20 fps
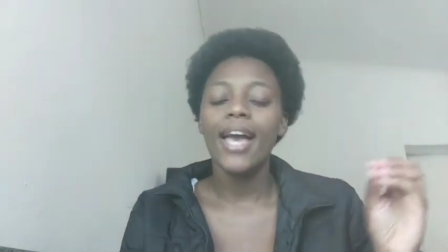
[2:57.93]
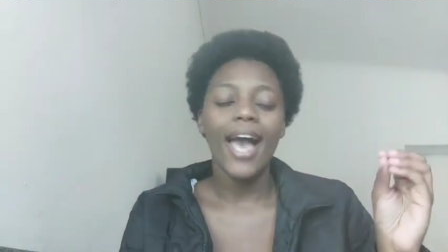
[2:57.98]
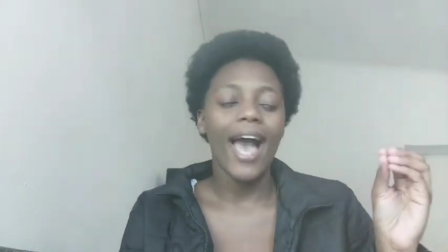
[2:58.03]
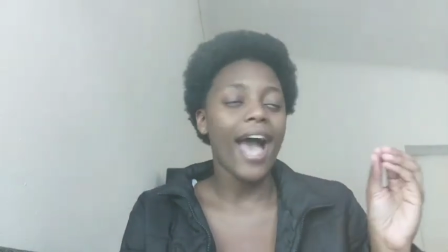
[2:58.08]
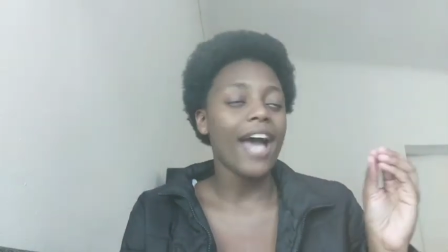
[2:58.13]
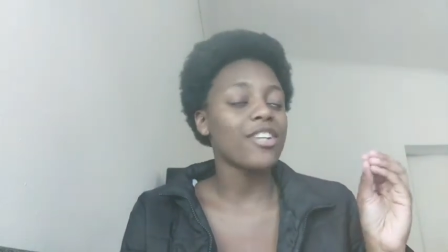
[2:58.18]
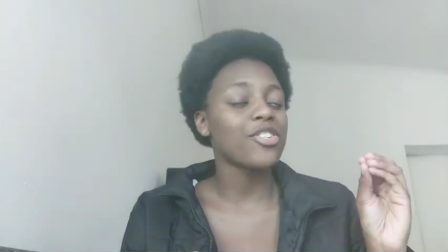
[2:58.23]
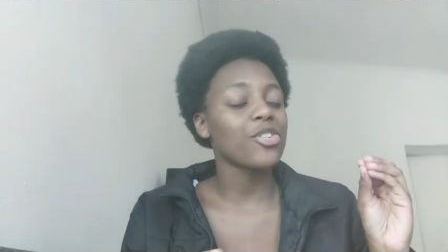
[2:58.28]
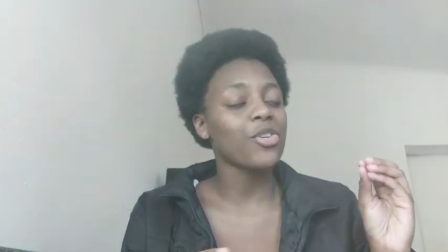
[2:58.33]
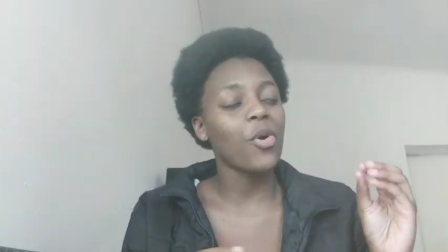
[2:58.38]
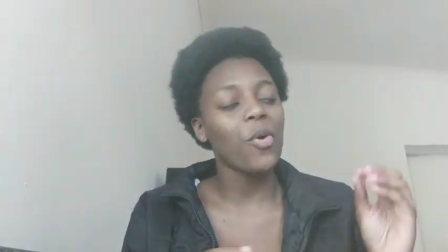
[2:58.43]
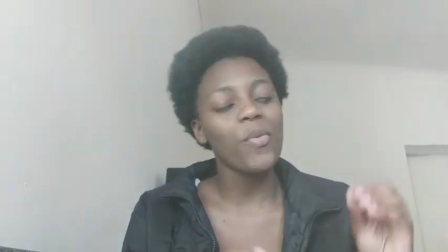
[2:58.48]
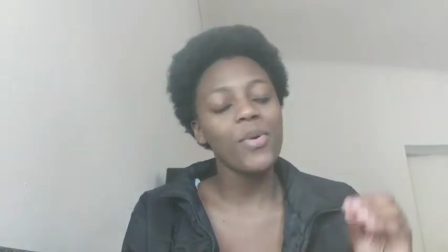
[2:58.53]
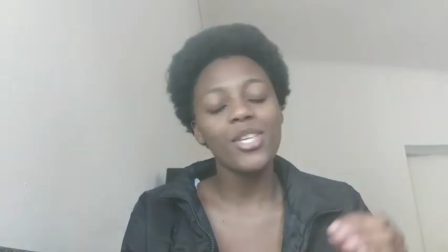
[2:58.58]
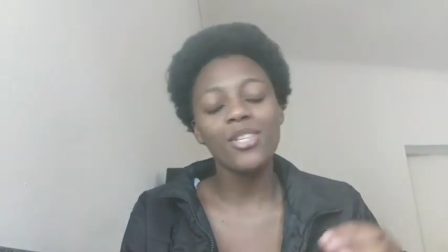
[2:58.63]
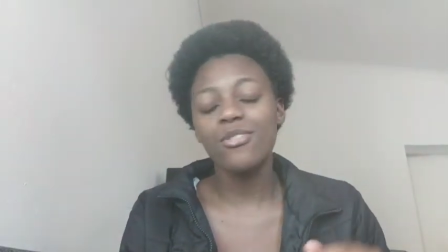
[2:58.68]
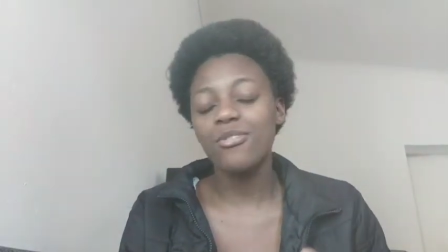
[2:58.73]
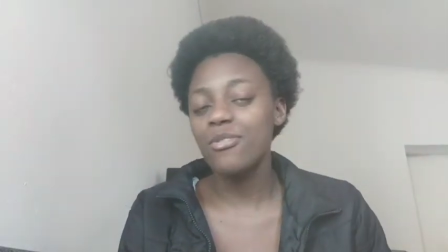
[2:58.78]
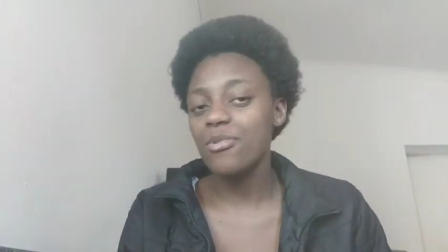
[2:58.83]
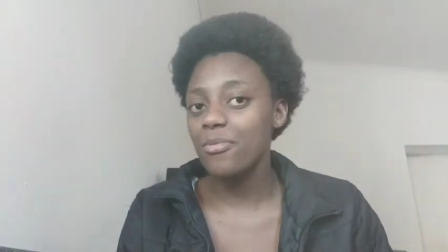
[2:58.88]
I should
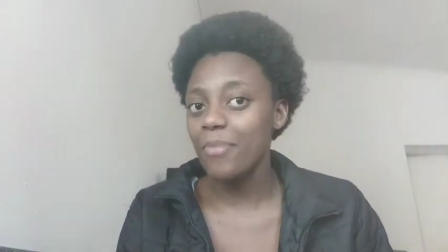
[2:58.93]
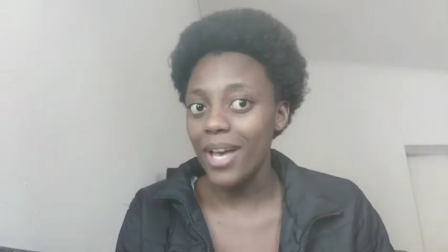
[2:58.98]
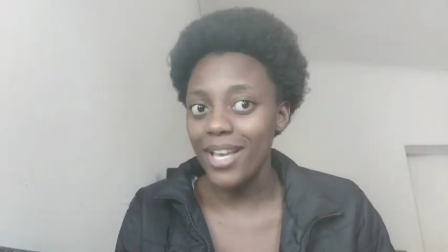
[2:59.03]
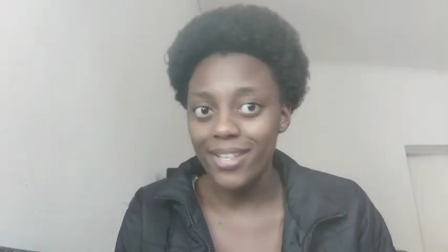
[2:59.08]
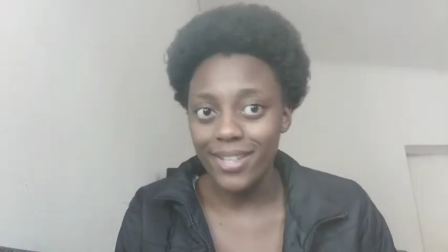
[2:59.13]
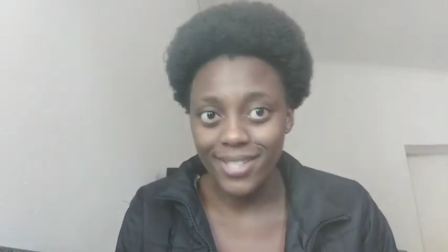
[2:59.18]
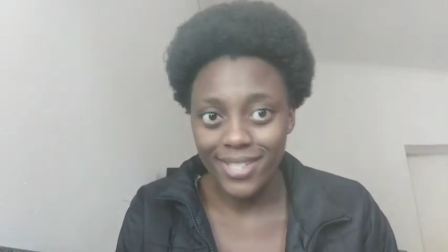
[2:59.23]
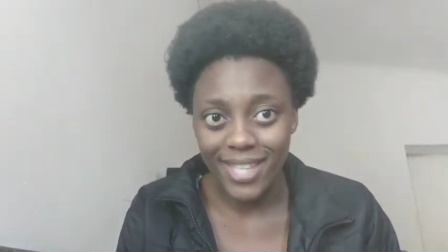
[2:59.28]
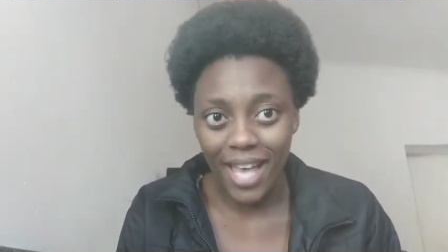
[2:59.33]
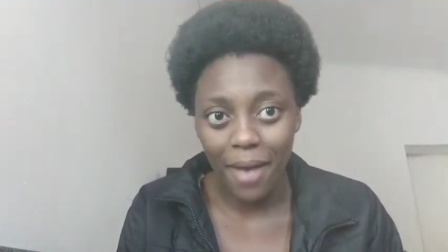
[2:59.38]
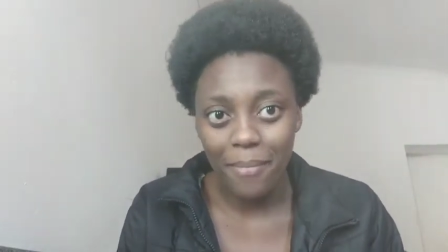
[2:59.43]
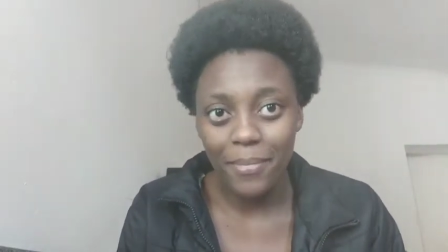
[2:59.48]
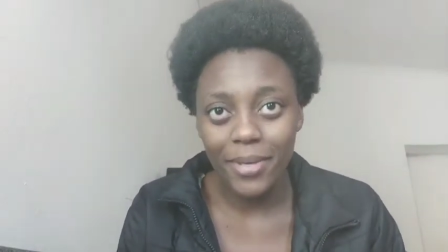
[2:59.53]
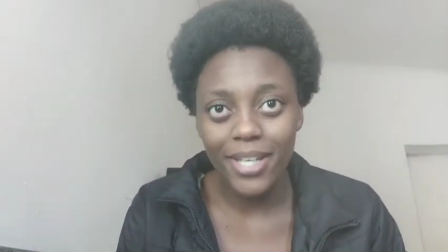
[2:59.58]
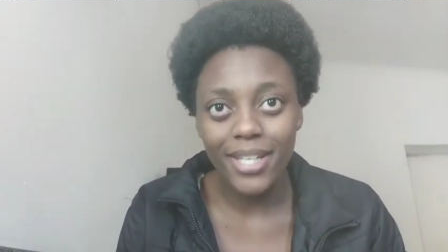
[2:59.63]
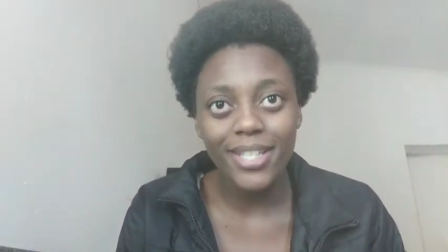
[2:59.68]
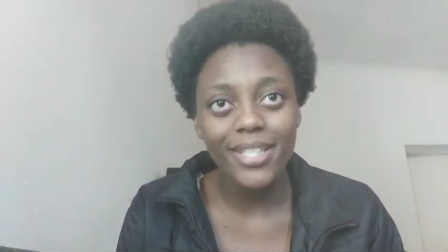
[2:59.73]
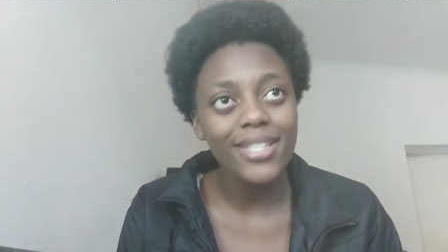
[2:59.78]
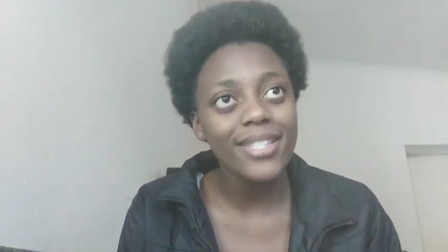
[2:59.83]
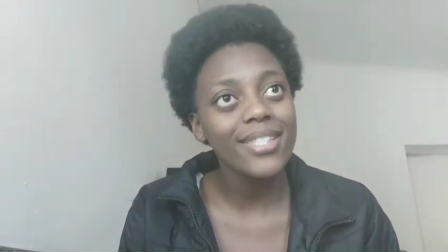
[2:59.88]
always do my
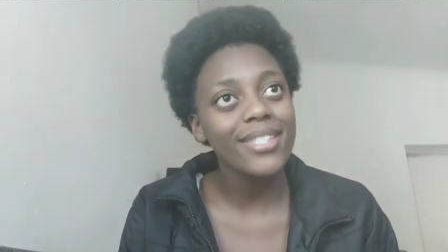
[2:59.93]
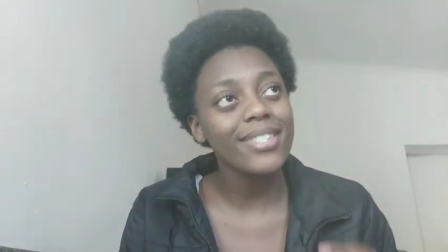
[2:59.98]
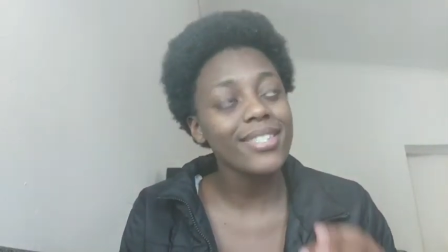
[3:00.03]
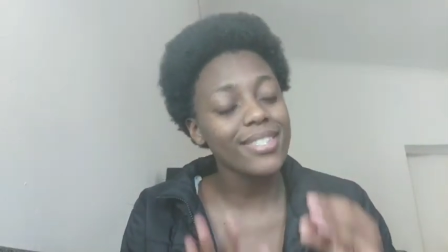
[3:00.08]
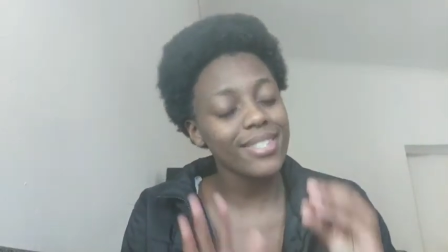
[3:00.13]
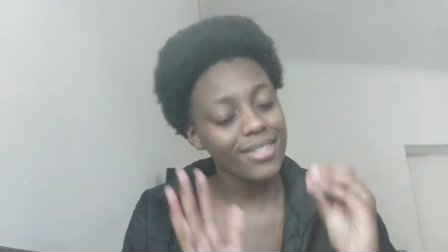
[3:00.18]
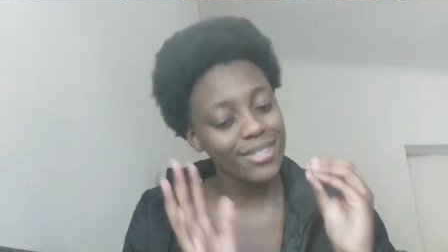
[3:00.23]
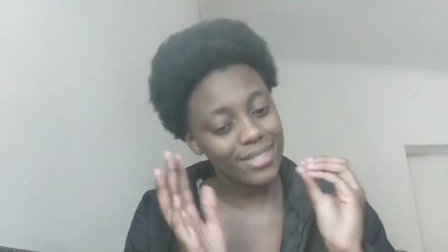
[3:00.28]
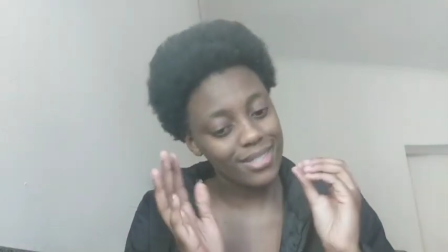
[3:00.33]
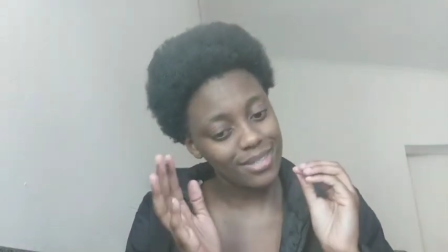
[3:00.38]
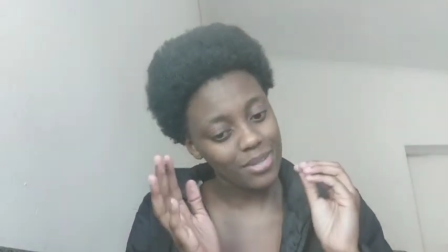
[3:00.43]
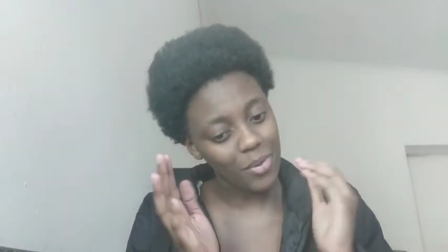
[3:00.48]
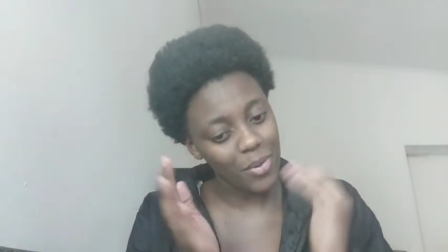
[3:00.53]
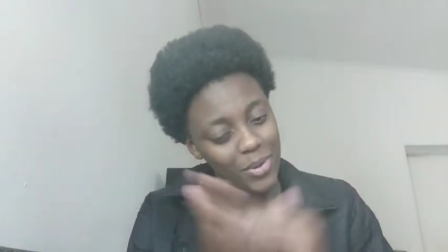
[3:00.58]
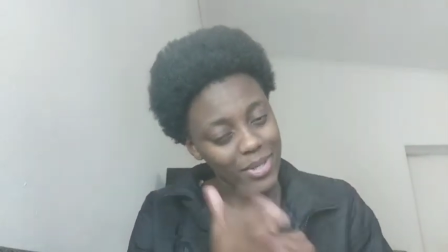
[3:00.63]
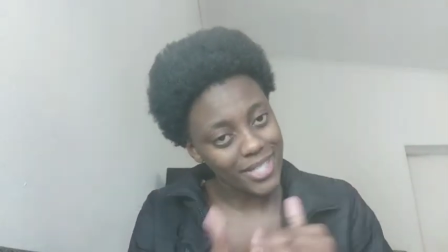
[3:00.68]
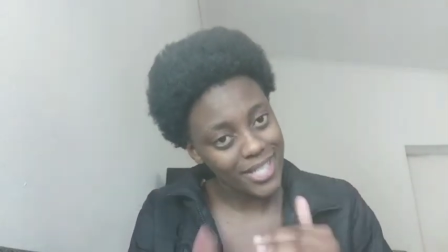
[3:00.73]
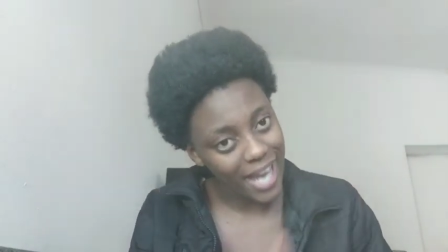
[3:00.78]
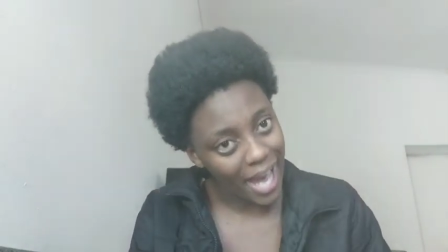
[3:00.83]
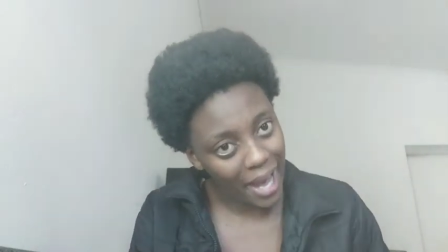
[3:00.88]
assignments
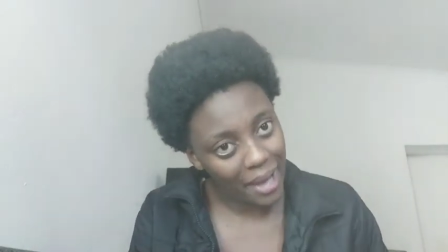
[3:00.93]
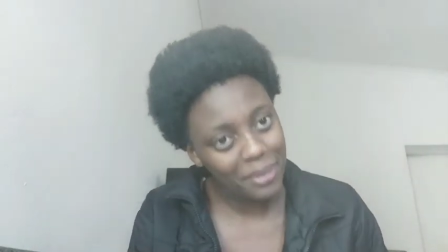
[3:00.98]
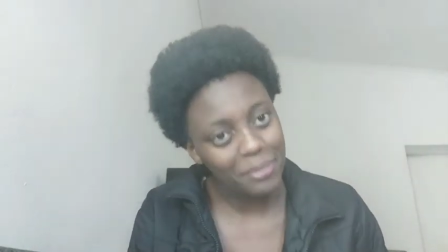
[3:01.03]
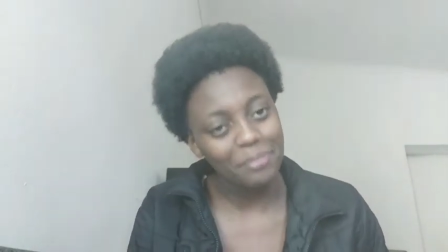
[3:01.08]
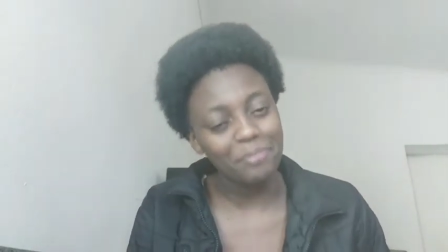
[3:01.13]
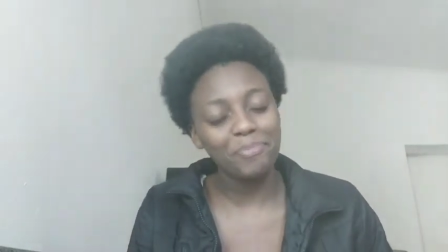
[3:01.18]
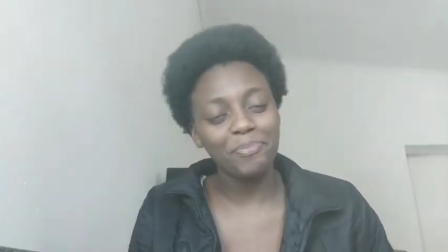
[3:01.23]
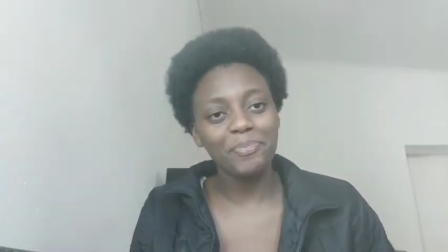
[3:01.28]
on time.